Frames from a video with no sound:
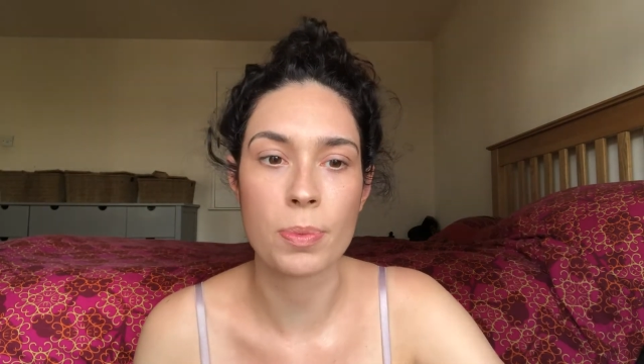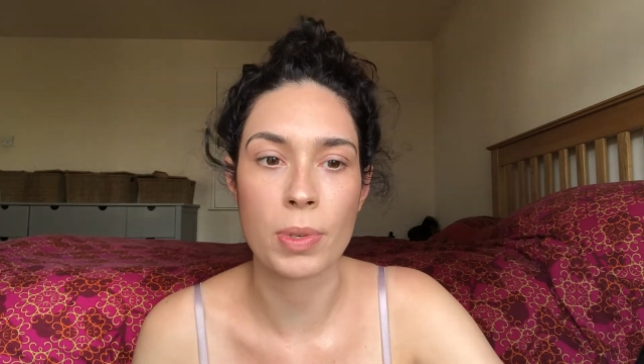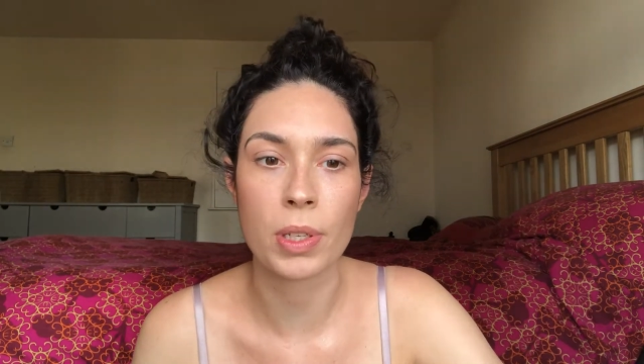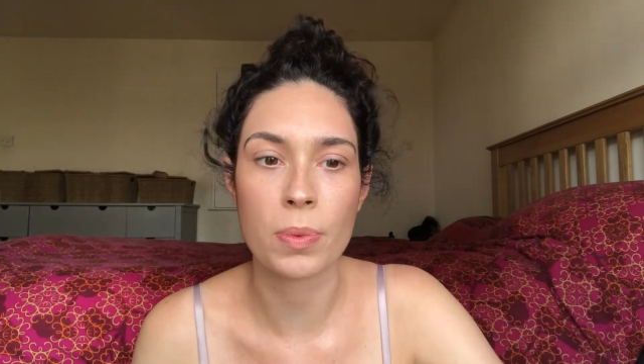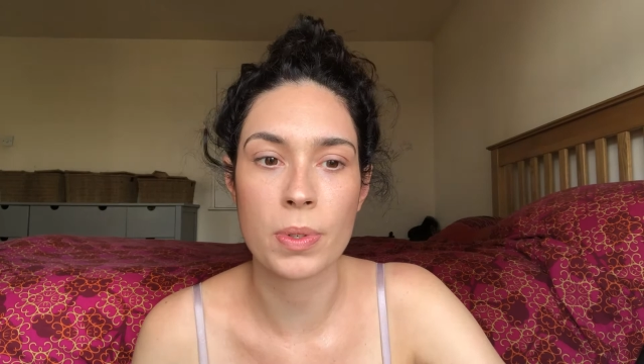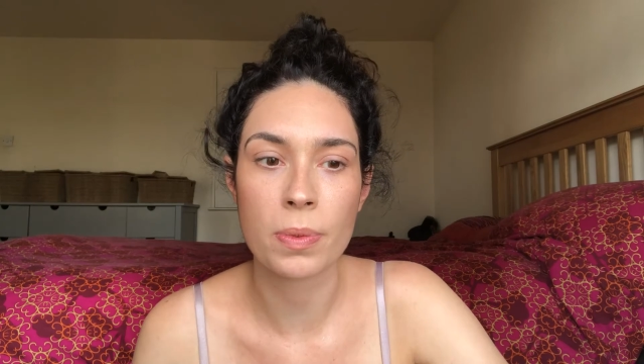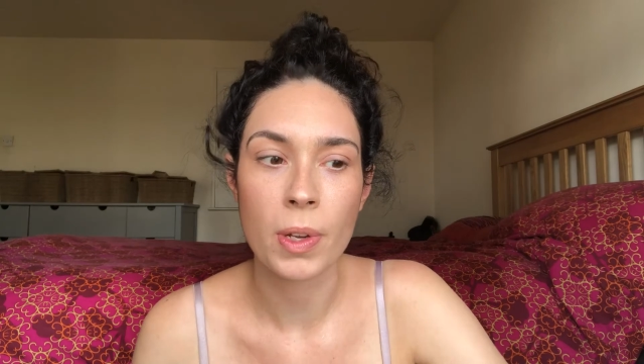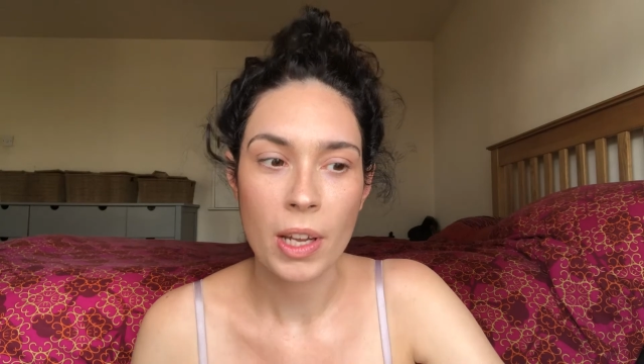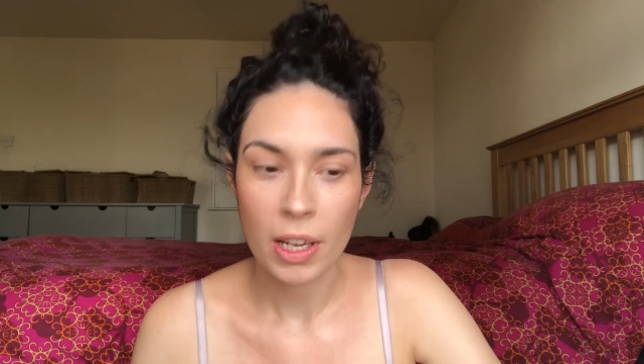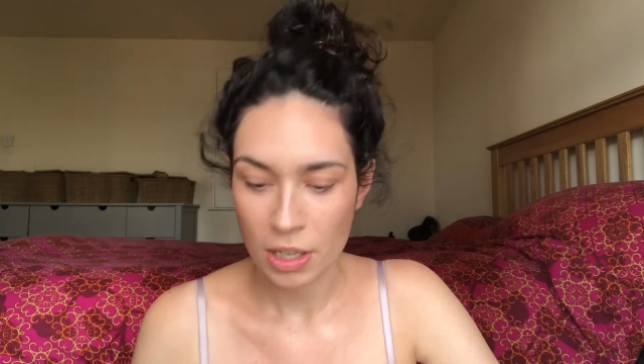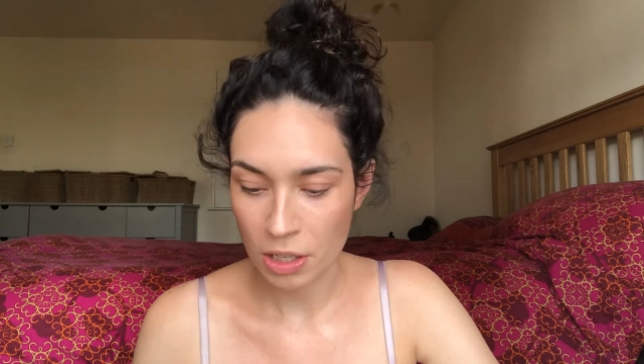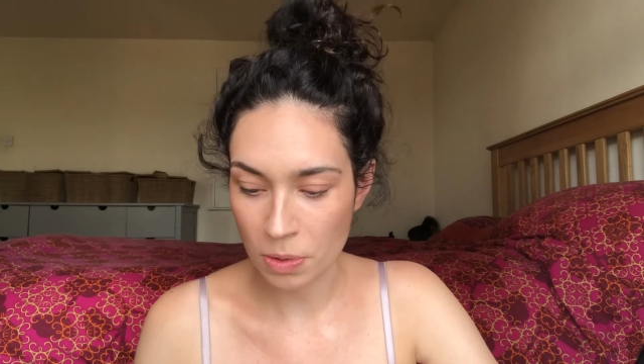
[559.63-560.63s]
but you
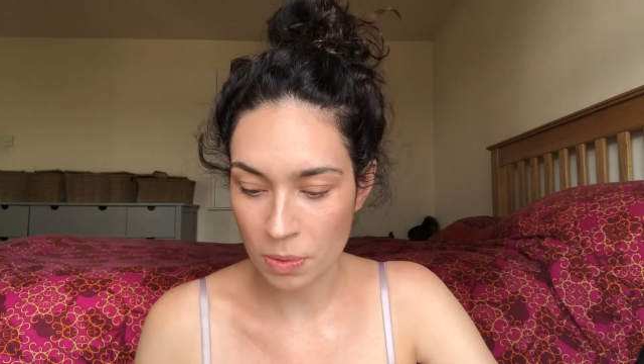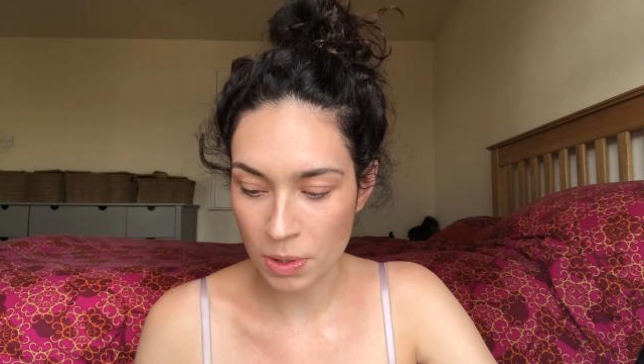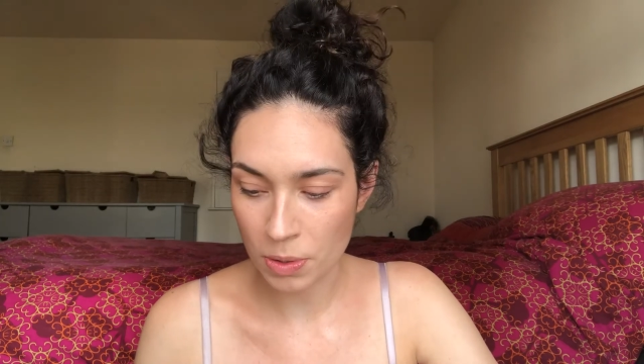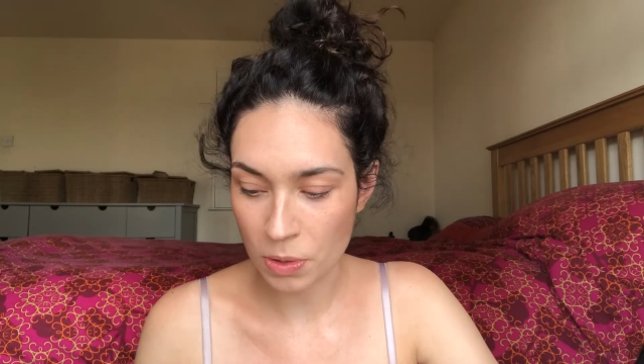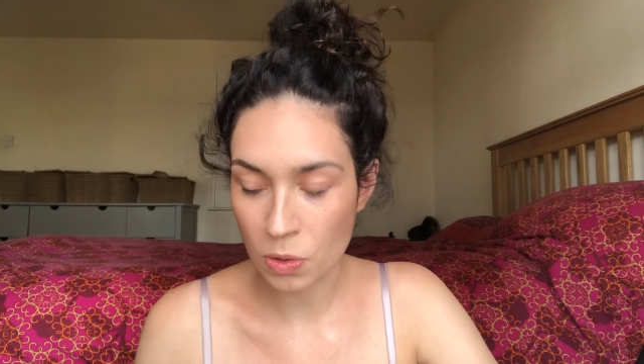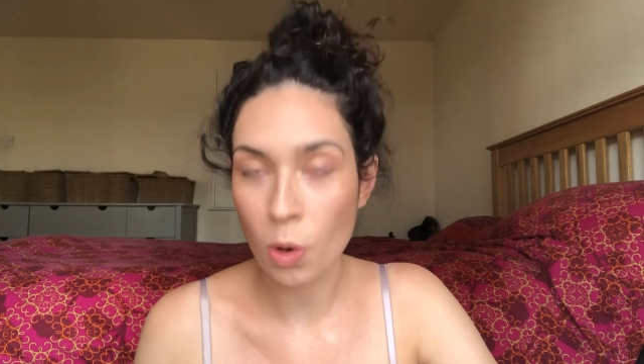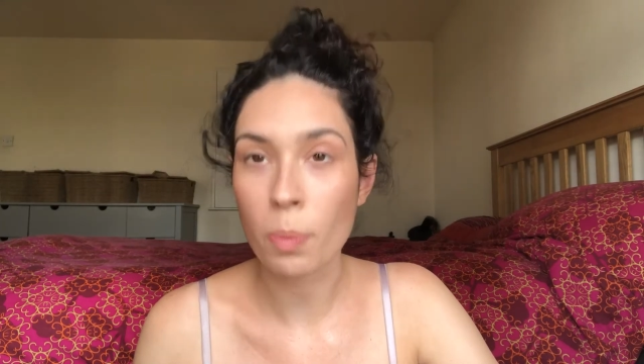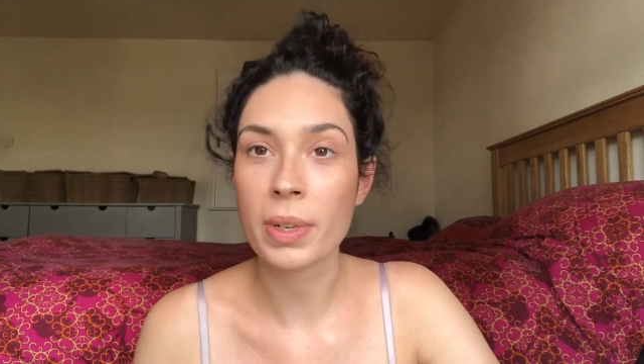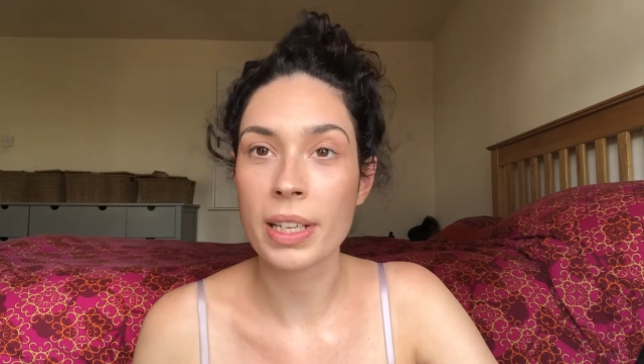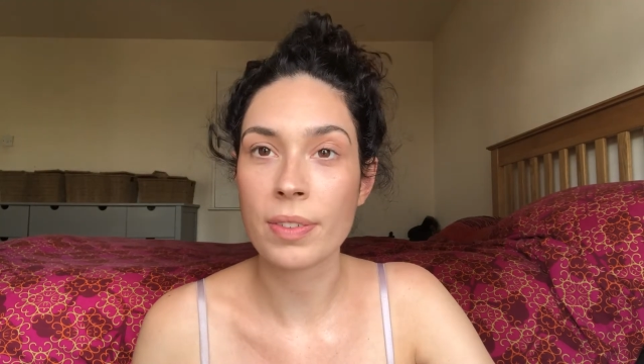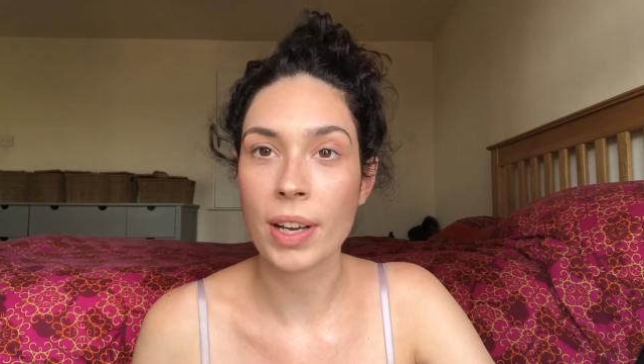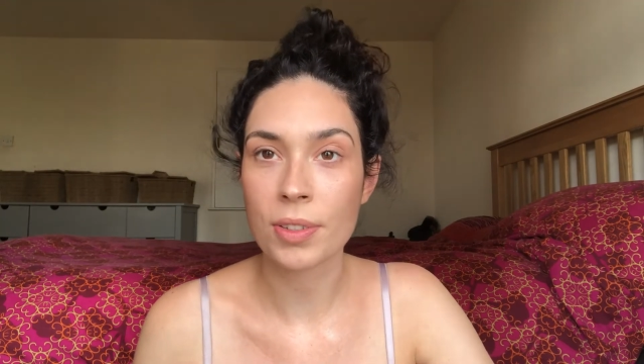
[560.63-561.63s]
would not
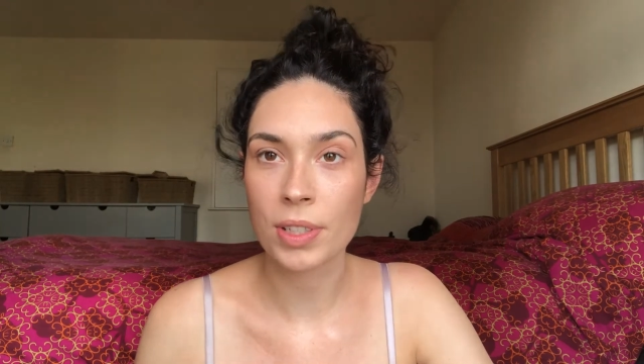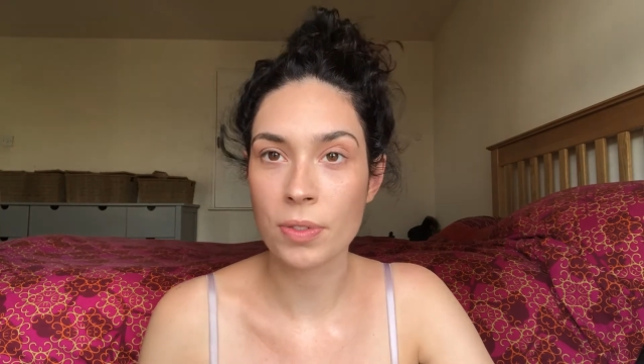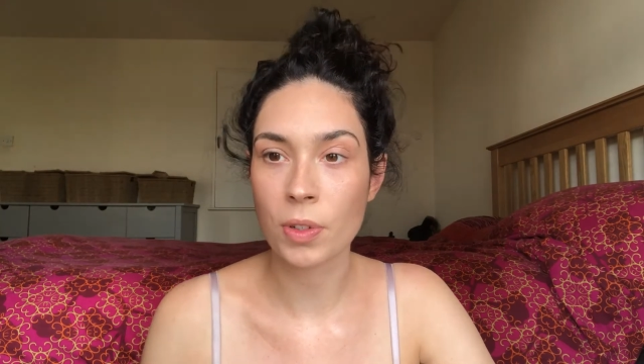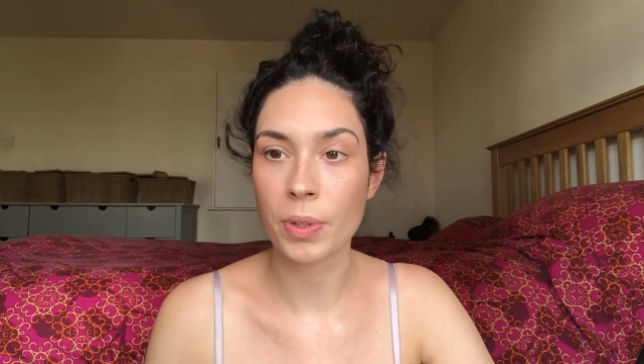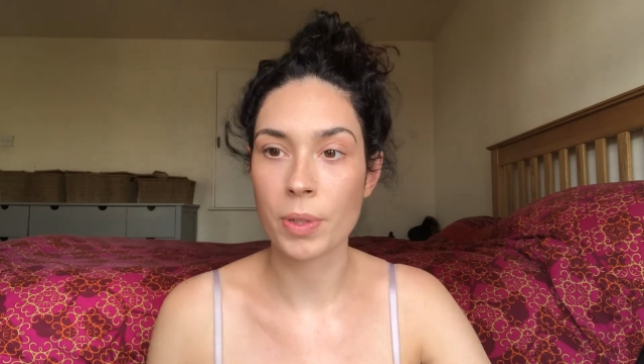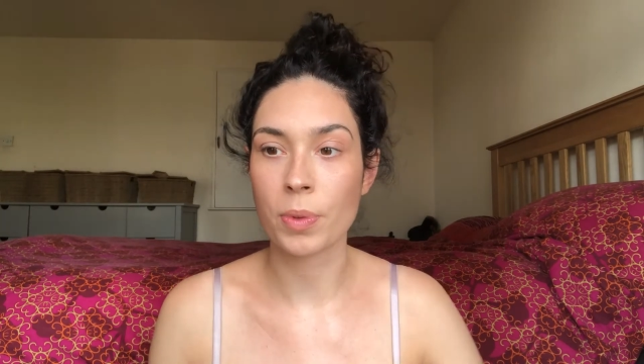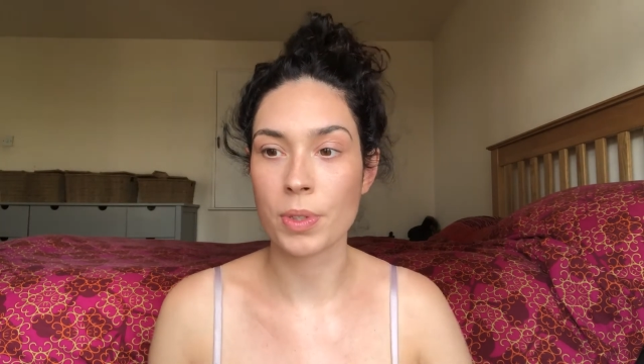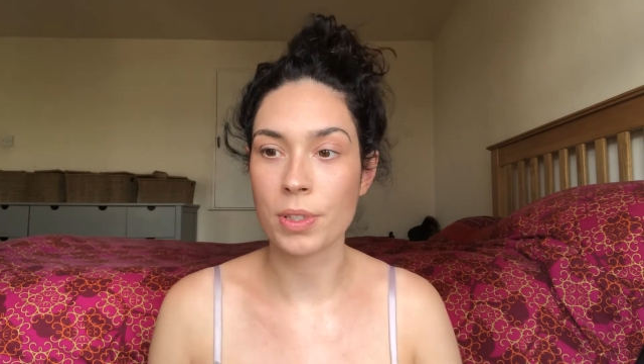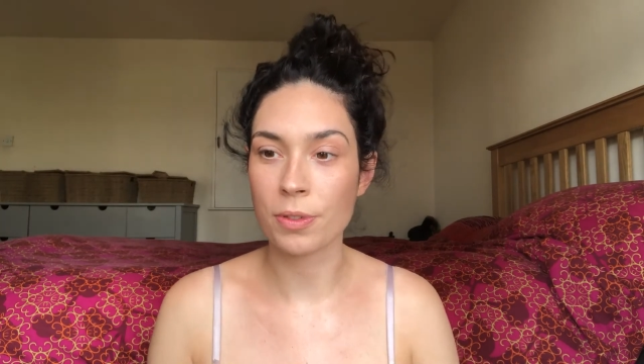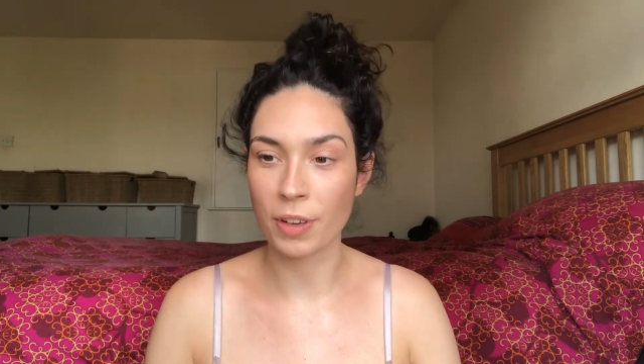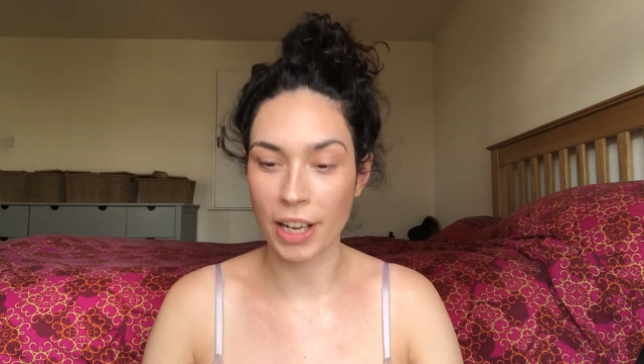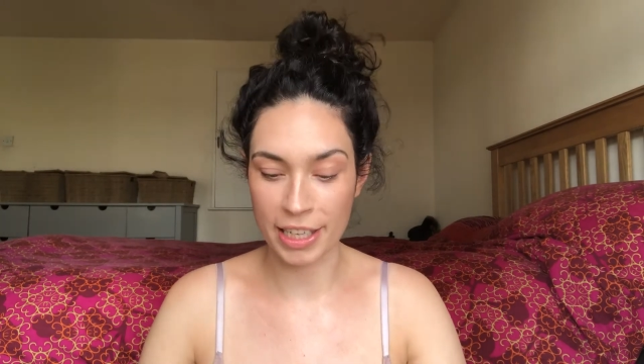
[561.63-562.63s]
believe how difficult it was to
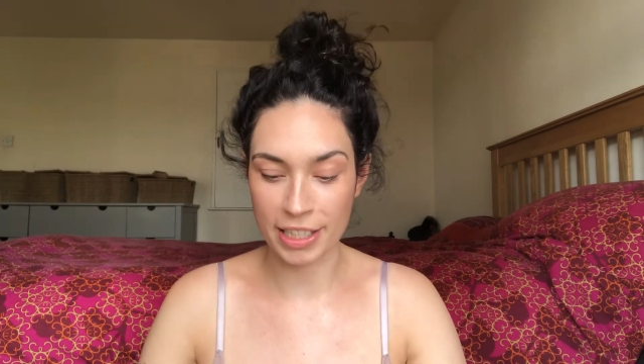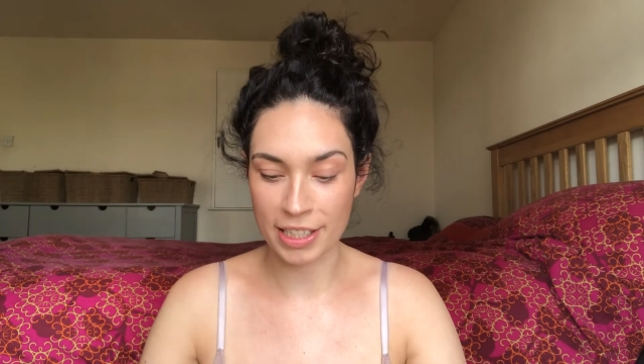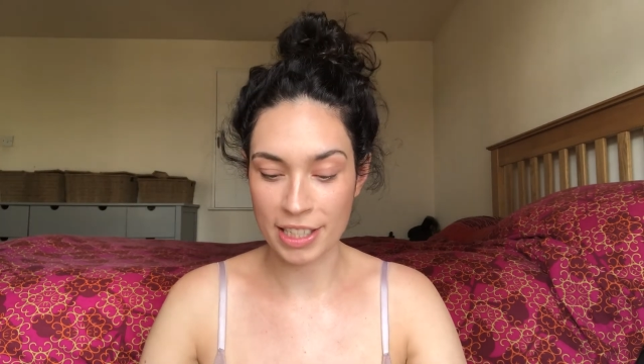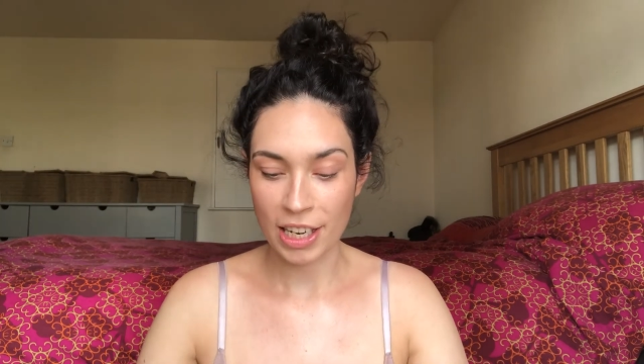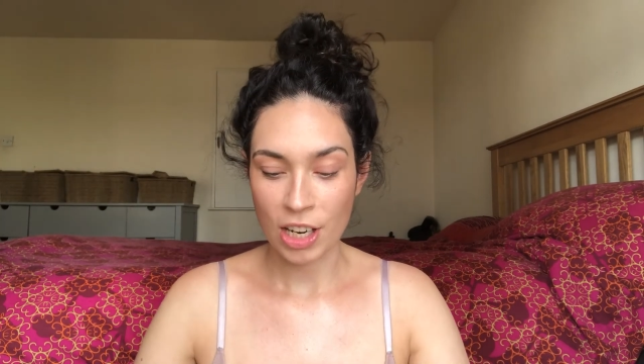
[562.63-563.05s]
find